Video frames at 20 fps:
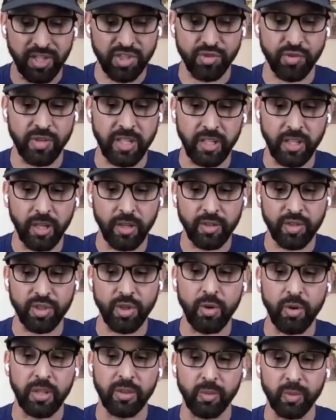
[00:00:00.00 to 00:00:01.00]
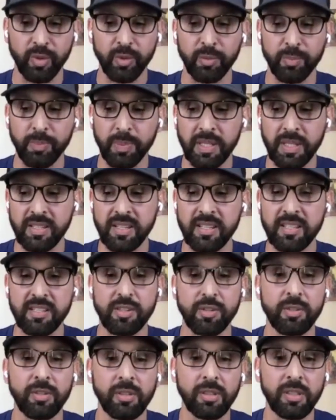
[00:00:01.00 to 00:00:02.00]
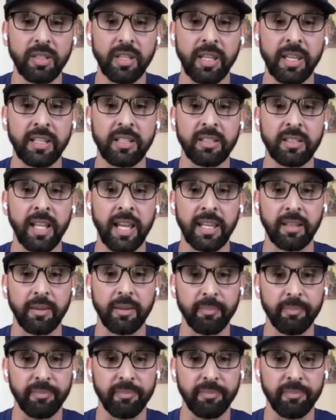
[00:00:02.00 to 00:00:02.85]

a strength coach going through PT school and like